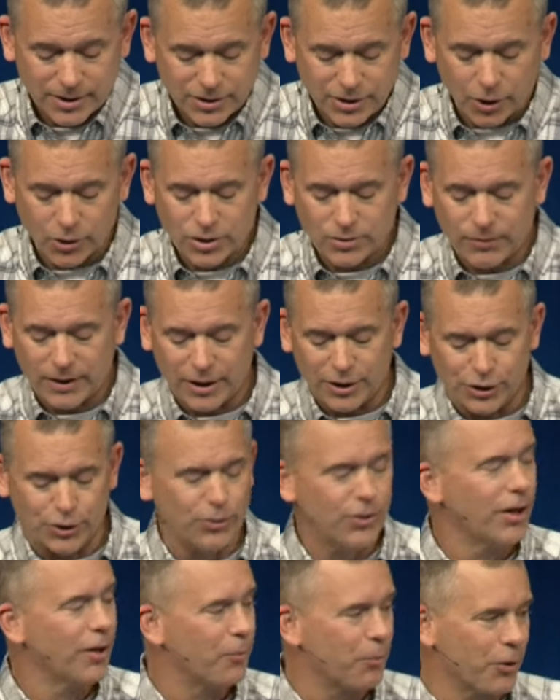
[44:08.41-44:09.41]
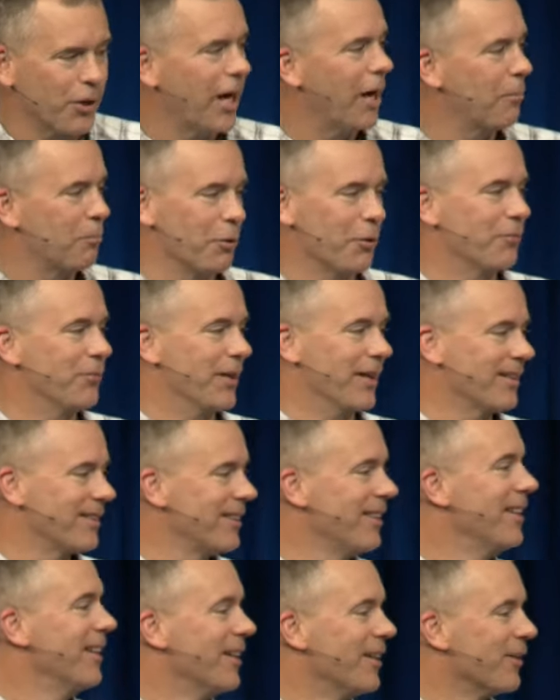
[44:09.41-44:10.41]
Joseph and Judah were not perfect.
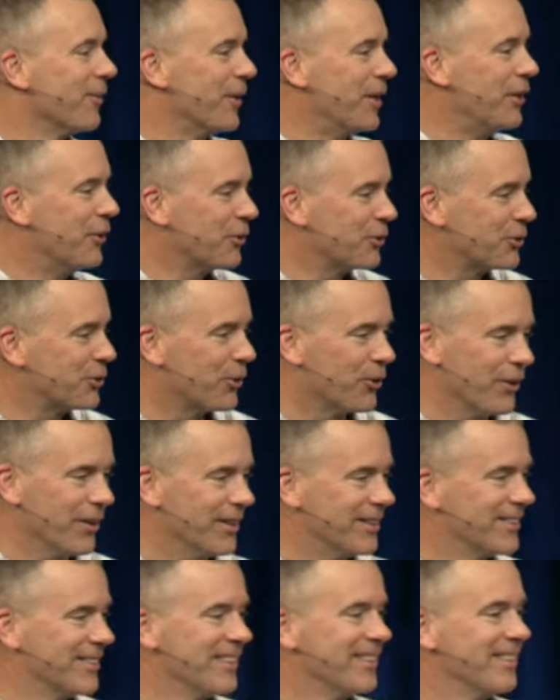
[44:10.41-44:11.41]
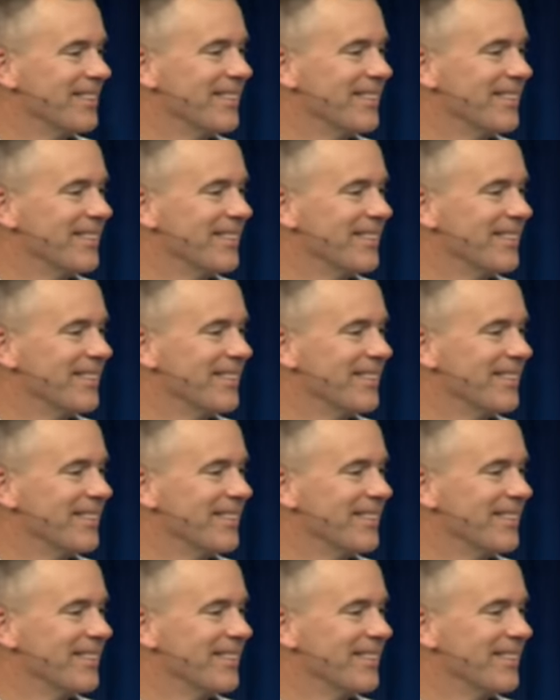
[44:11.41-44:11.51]
Read their stories.